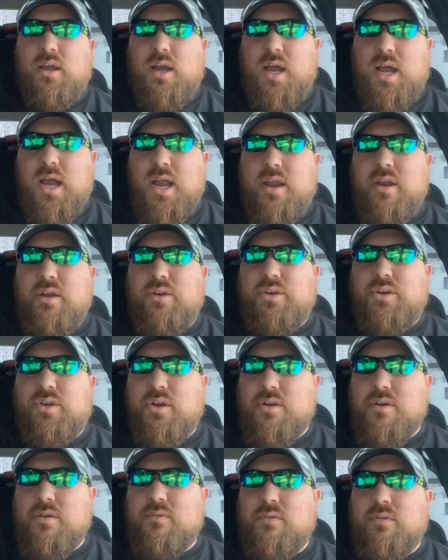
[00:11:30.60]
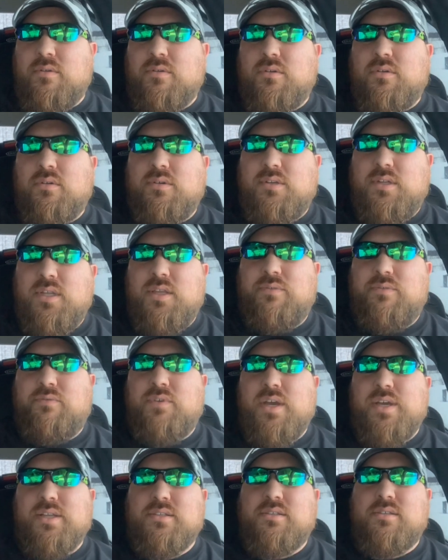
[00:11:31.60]
Iron Curtain
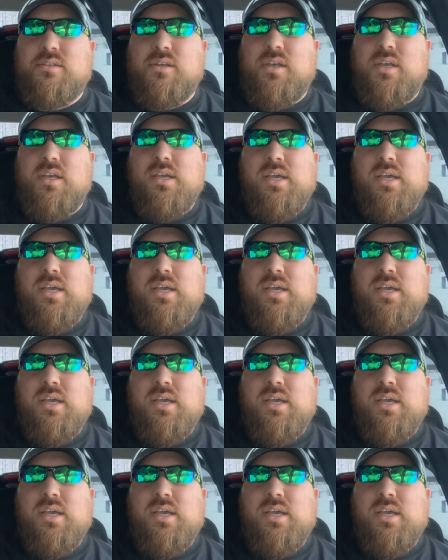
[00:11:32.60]
defense.